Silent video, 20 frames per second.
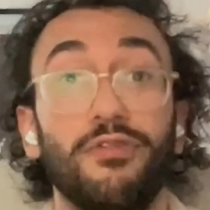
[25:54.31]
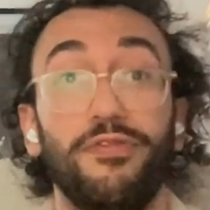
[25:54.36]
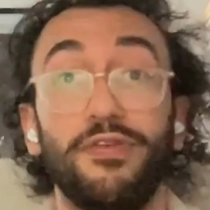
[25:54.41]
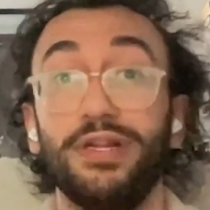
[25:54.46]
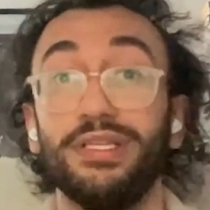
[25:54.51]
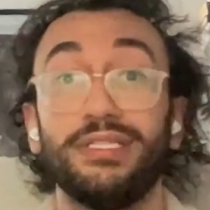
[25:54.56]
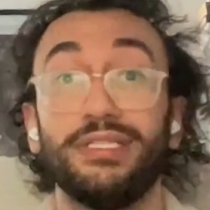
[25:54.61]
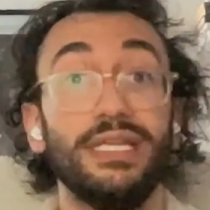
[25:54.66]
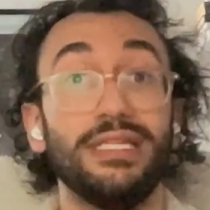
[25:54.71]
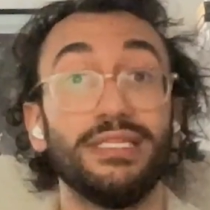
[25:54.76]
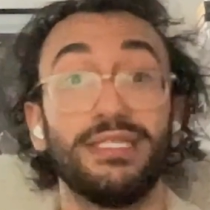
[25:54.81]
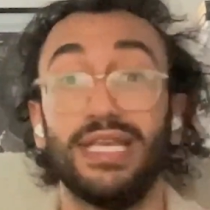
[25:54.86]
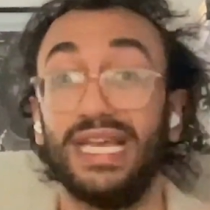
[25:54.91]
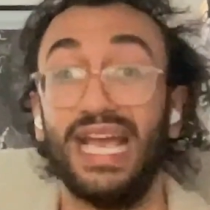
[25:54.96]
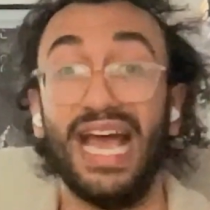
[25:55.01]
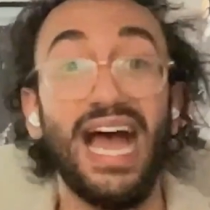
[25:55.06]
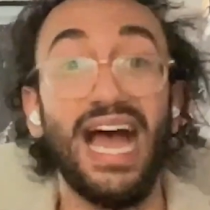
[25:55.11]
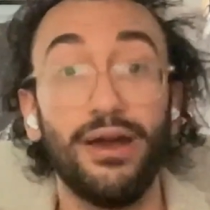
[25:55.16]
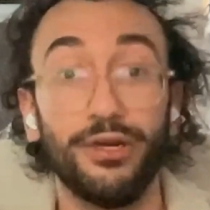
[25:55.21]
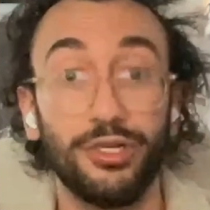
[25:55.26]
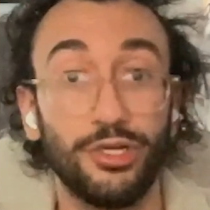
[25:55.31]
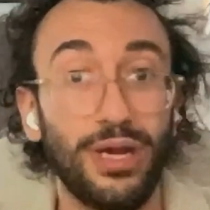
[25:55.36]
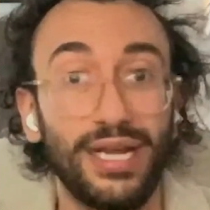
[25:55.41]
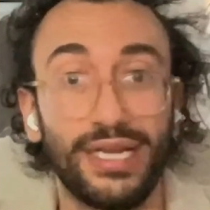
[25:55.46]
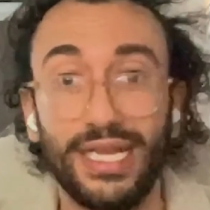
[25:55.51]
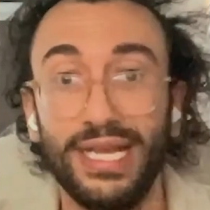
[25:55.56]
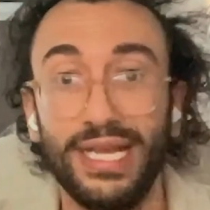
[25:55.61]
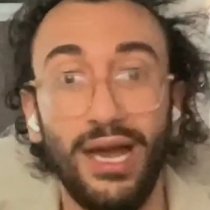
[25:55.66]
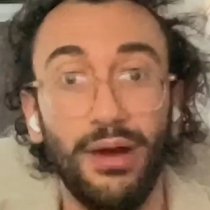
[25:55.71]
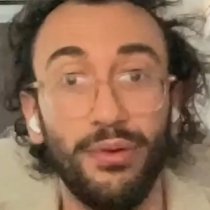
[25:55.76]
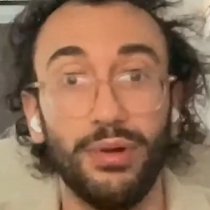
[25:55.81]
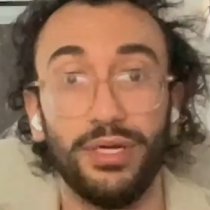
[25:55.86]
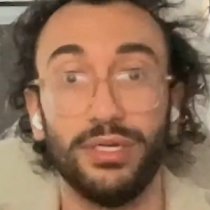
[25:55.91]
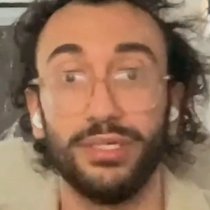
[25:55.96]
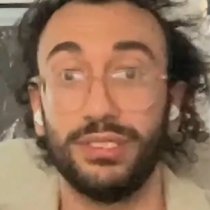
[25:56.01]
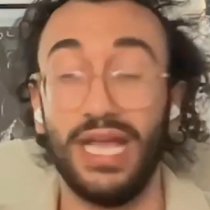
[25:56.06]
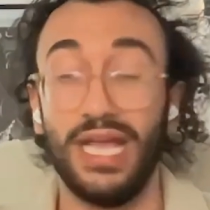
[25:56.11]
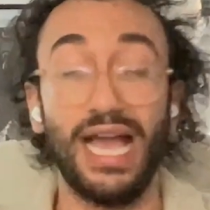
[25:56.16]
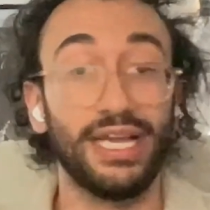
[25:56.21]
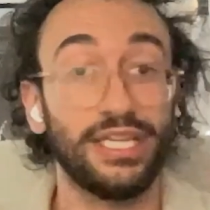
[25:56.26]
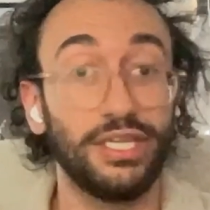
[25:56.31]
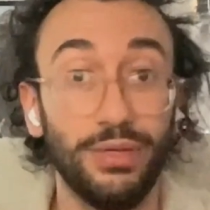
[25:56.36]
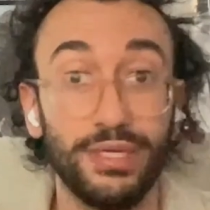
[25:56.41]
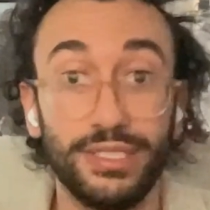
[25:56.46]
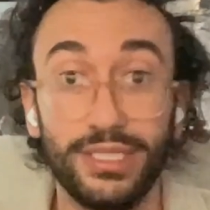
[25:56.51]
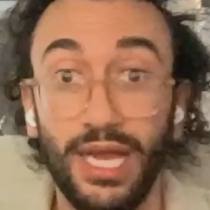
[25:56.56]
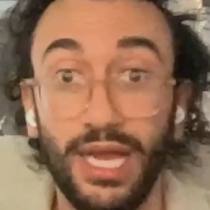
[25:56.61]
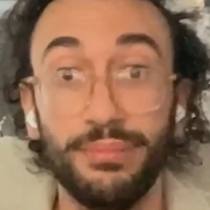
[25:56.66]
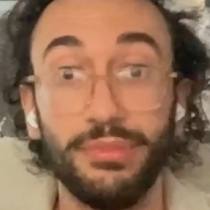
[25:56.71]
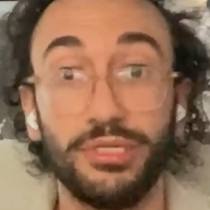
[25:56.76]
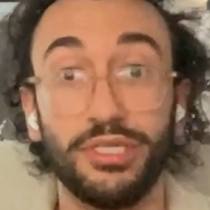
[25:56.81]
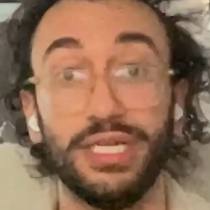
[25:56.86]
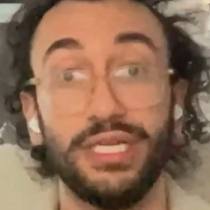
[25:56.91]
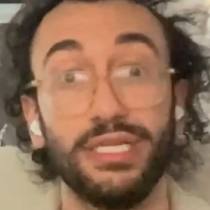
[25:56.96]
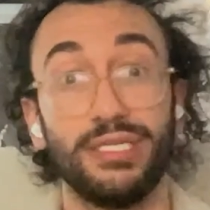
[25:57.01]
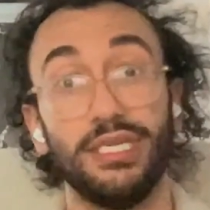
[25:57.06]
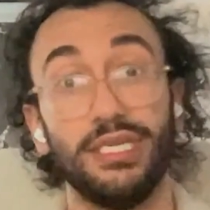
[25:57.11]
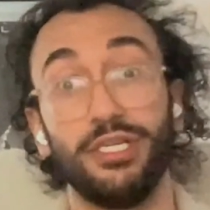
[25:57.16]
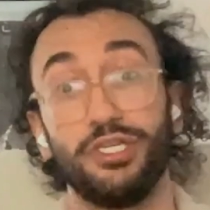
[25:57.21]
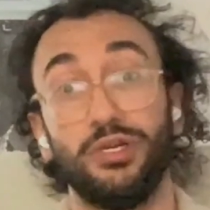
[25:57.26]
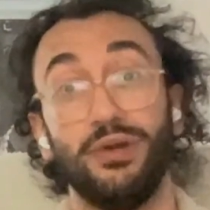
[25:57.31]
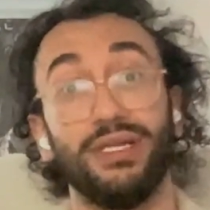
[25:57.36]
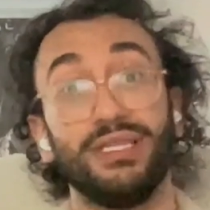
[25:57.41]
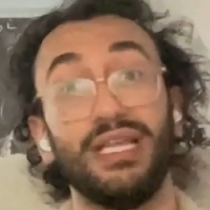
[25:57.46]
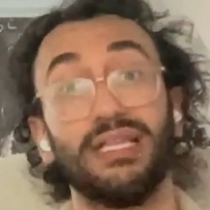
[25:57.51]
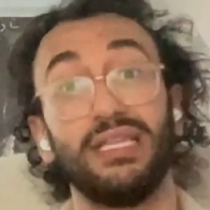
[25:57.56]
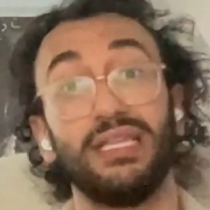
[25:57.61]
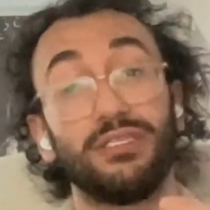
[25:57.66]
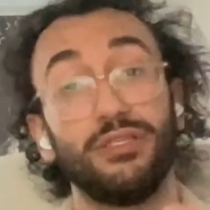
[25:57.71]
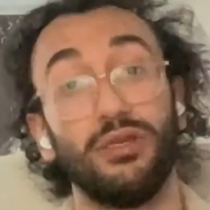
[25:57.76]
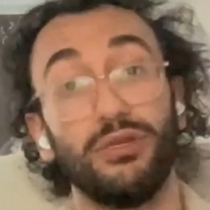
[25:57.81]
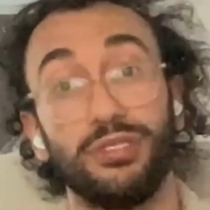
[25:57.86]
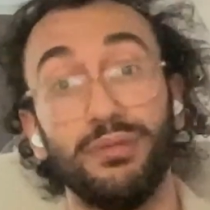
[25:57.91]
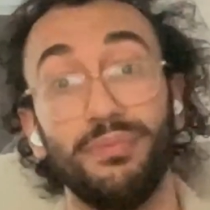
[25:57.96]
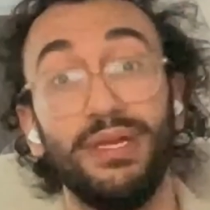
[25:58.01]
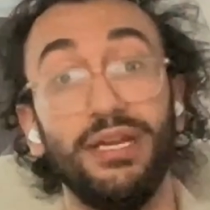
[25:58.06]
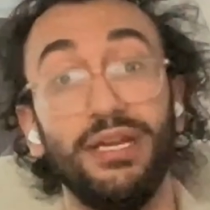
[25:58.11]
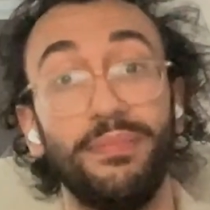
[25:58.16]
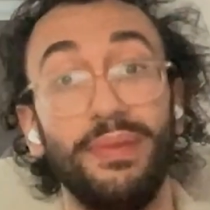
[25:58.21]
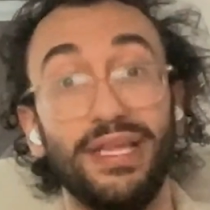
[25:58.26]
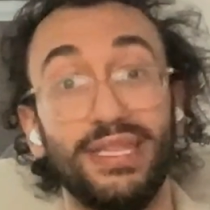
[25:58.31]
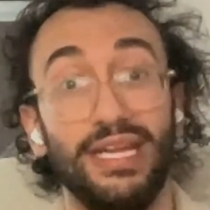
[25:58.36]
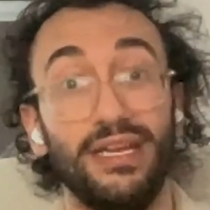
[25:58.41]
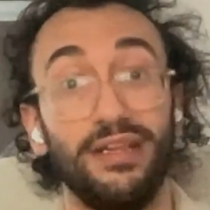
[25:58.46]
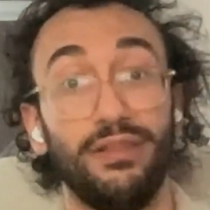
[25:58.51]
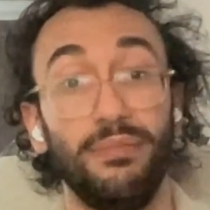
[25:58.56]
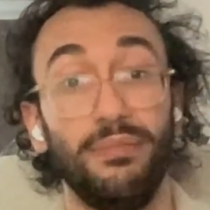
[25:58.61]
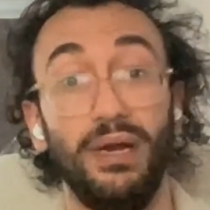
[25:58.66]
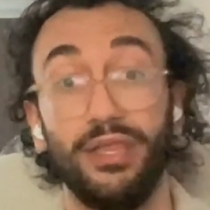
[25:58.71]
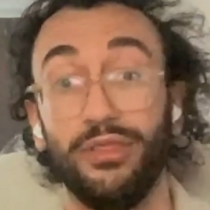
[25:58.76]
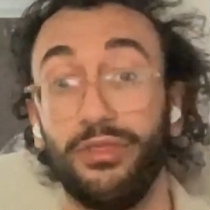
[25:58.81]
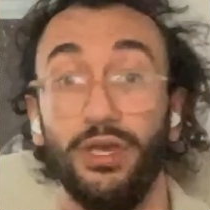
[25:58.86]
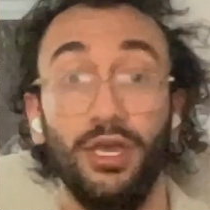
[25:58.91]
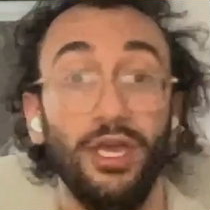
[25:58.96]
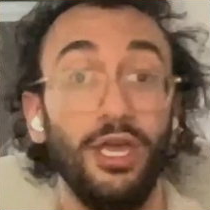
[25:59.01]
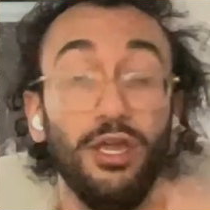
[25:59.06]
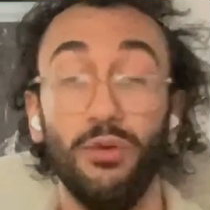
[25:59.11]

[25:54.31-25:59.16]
For instance, like tracking hours, accurate timesheets, ensuring that that's all submitted by the end of the month.